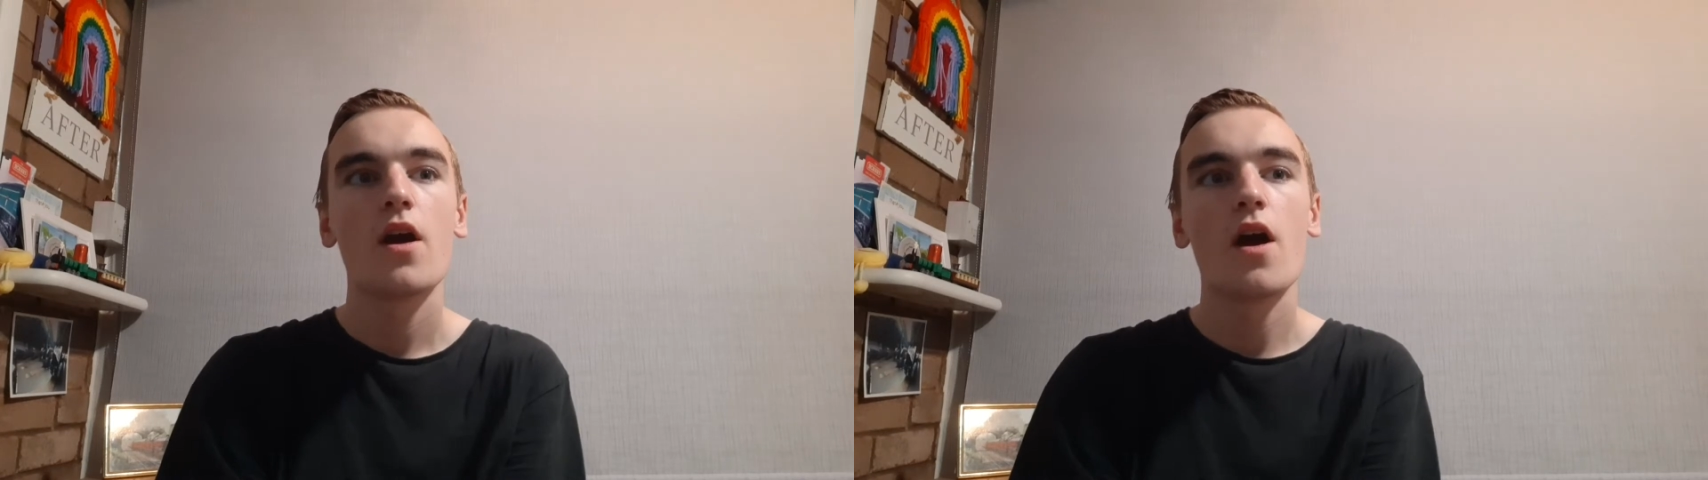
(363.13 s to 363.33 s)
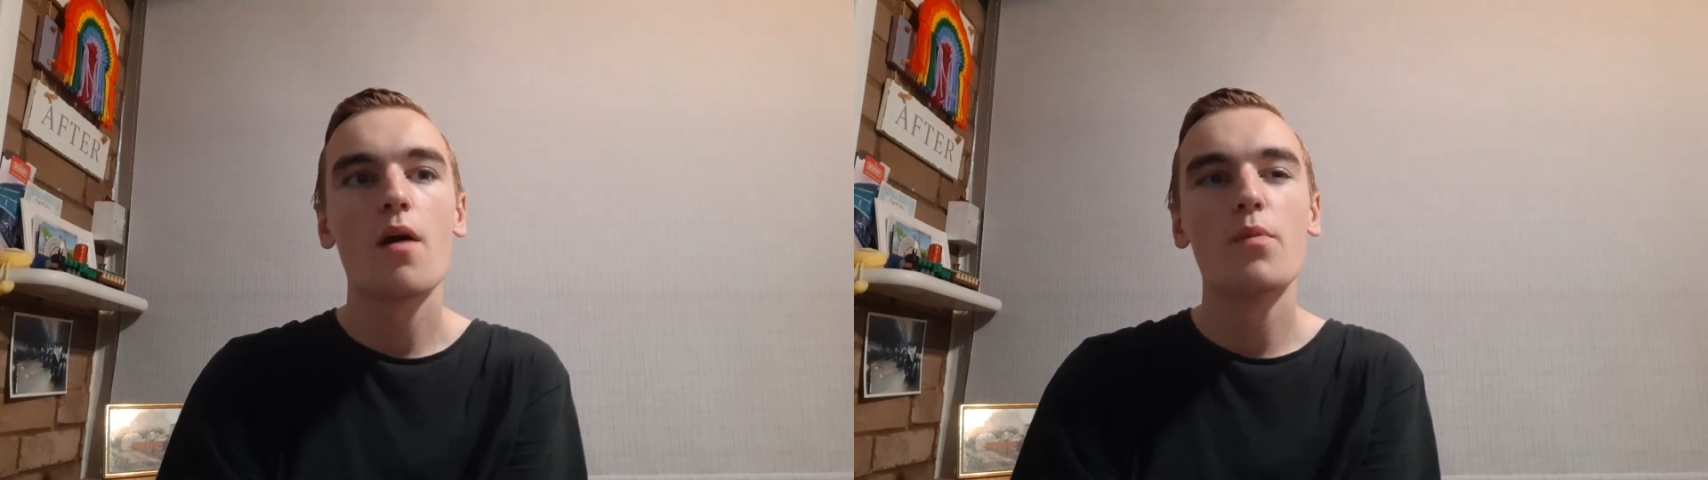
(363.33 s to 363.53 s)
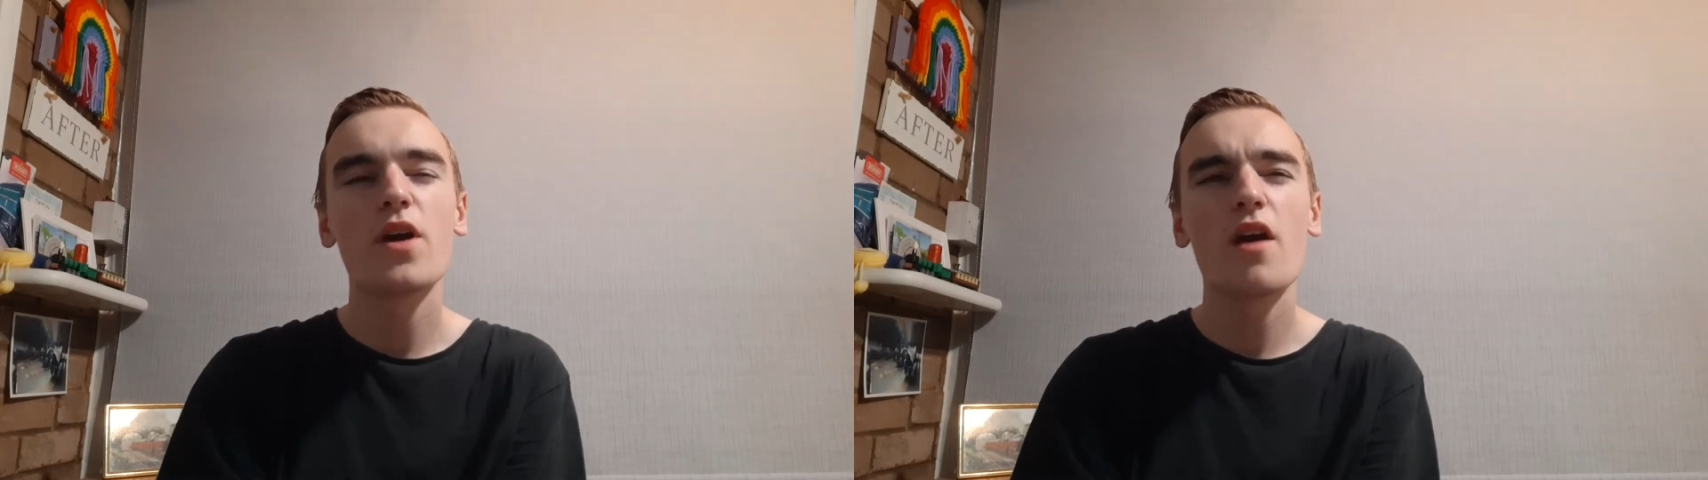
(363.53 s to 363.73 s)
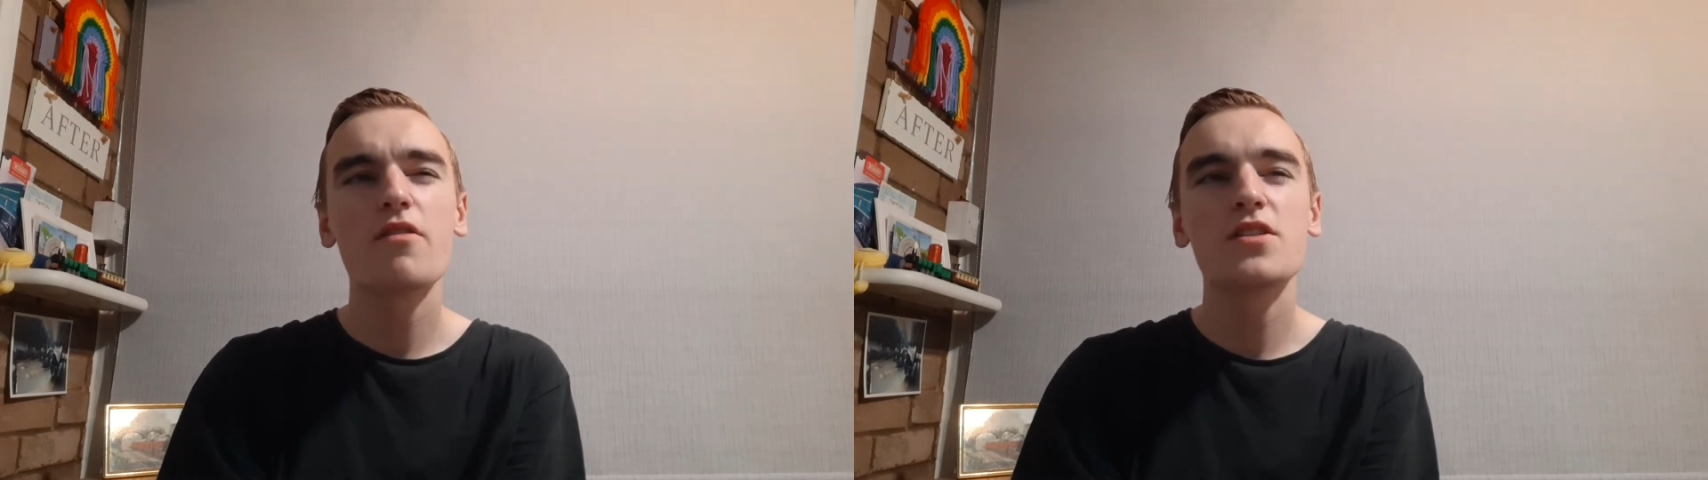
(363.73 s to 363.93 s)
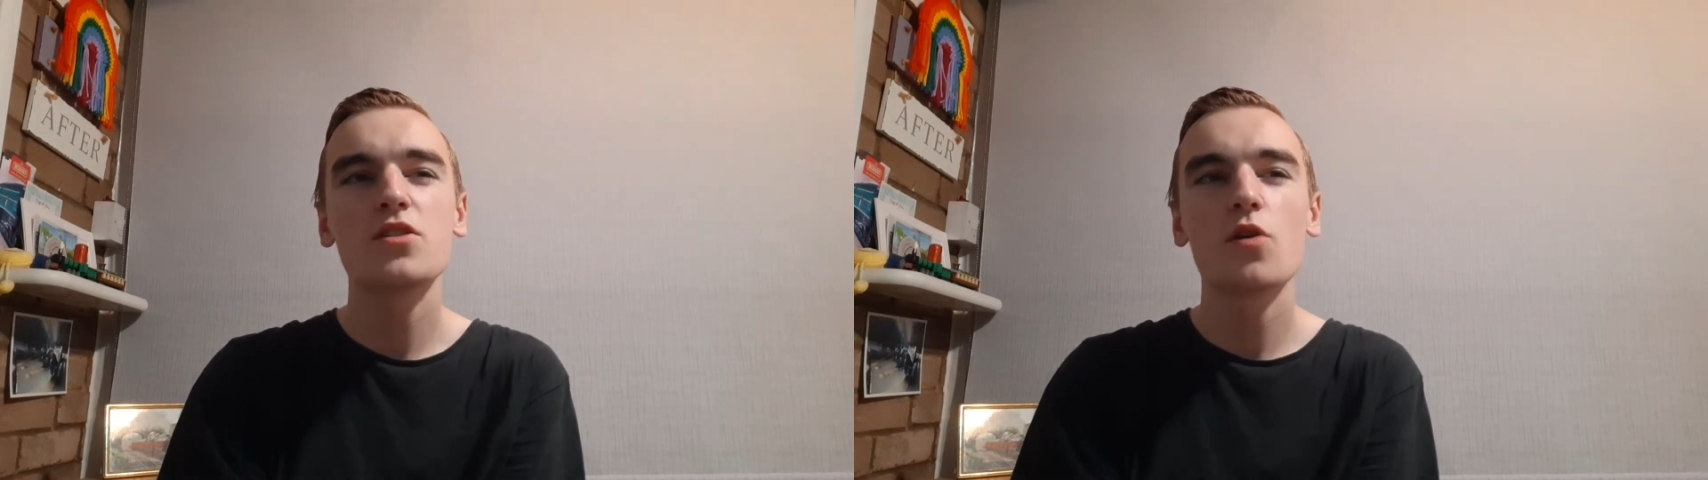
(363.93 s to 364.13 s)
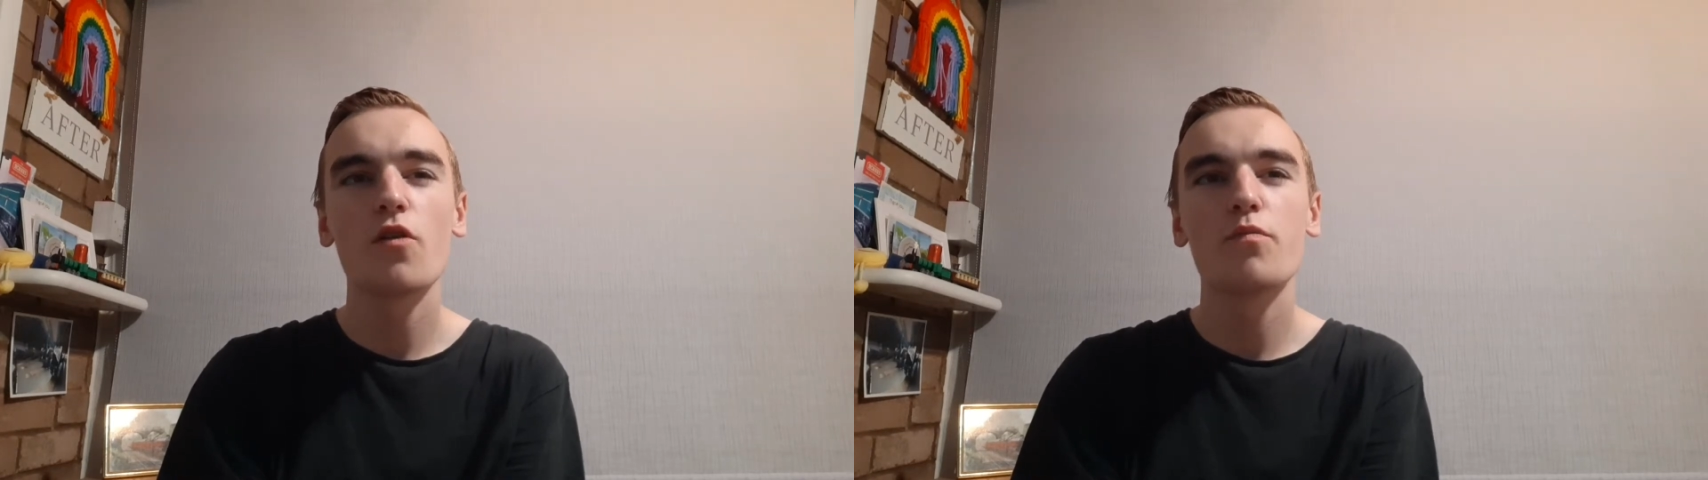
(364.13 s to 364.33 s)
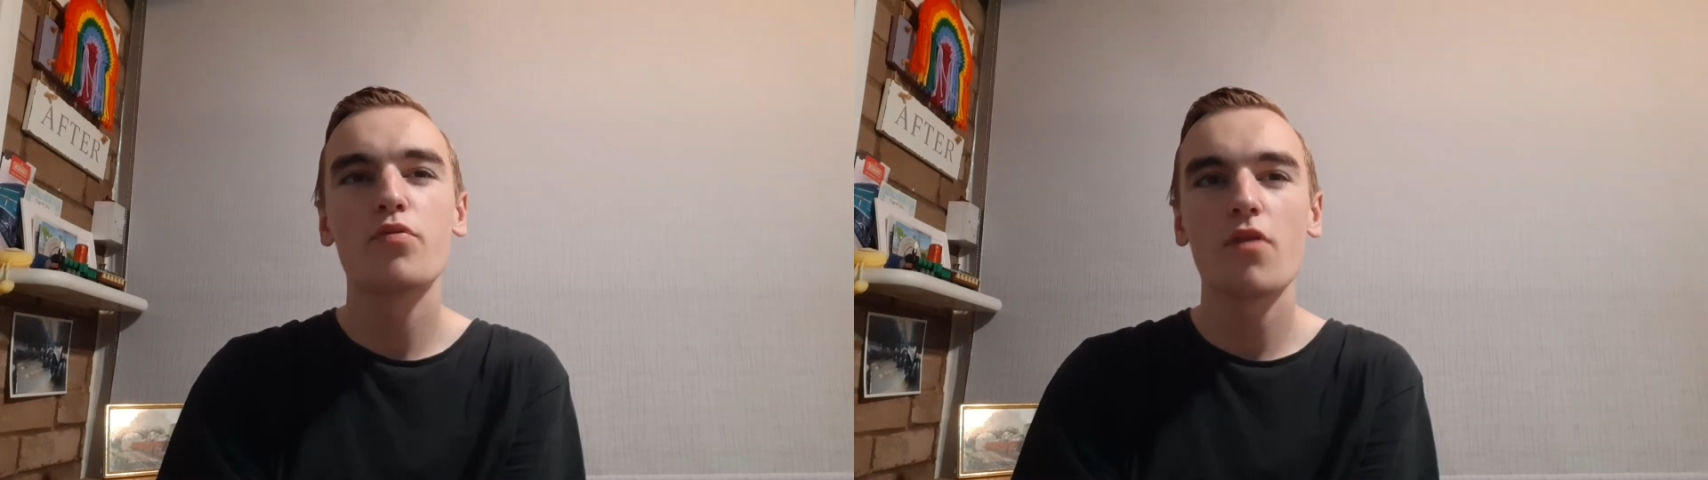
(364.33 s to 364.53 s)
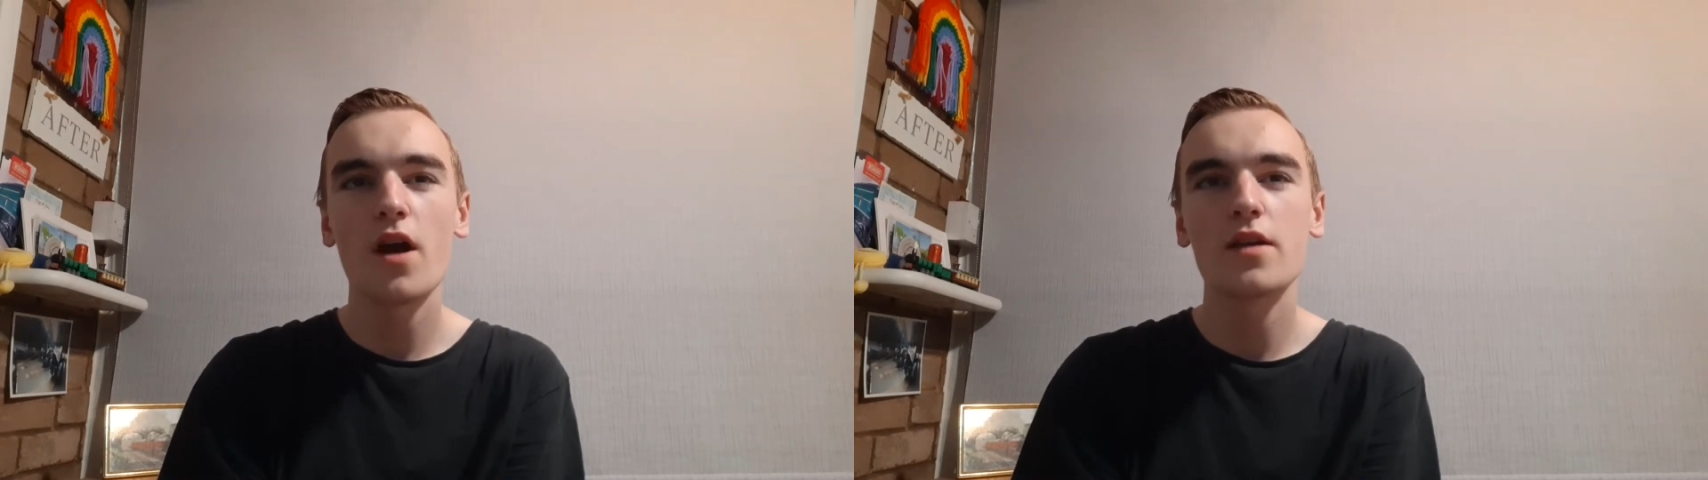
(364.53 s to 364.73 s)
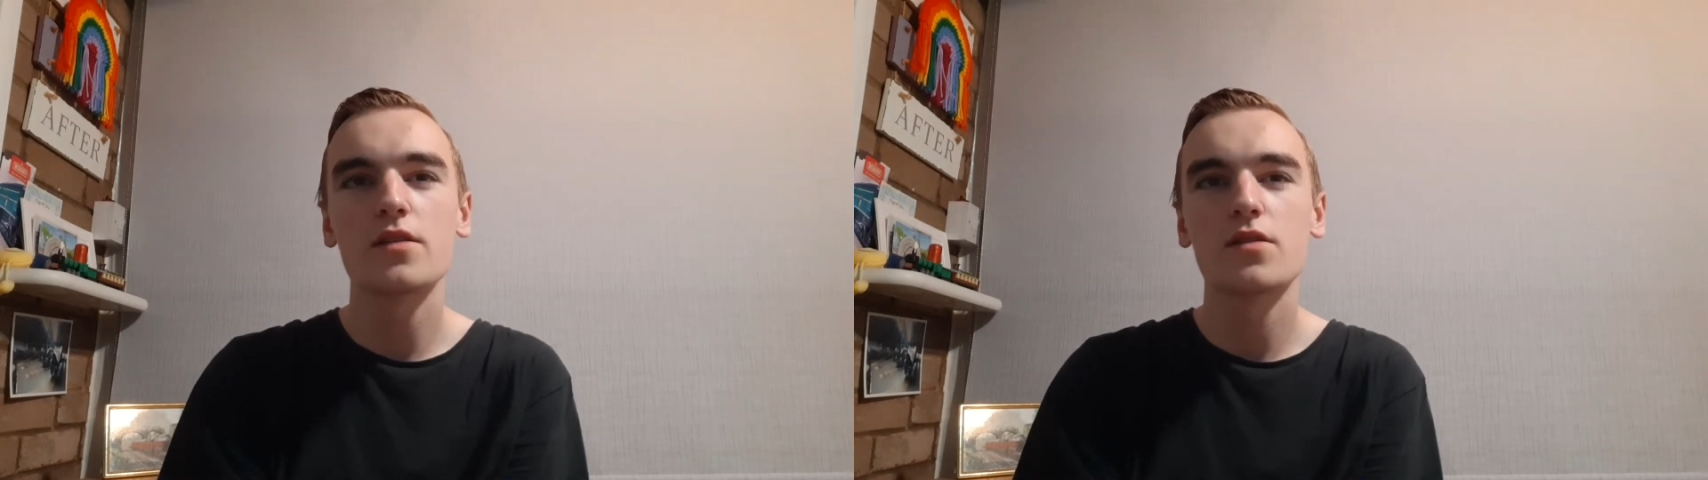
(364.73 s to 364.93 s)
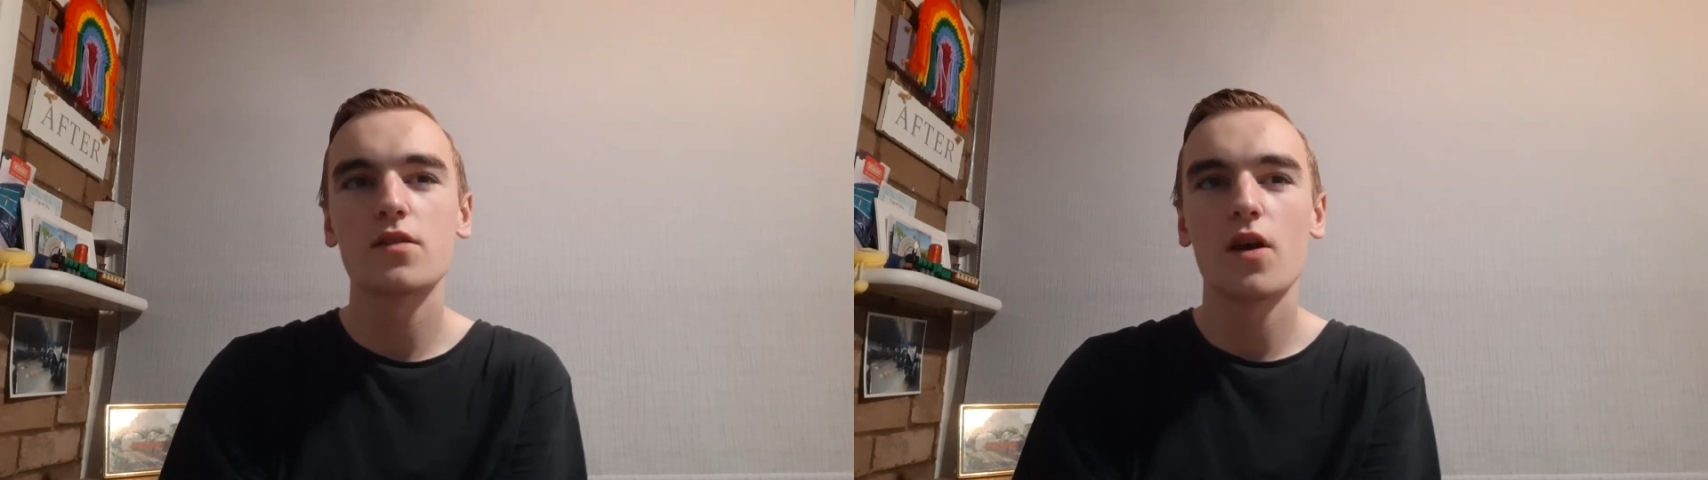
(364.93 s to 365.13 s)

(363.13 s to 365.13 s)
um, but the RS is sort of priced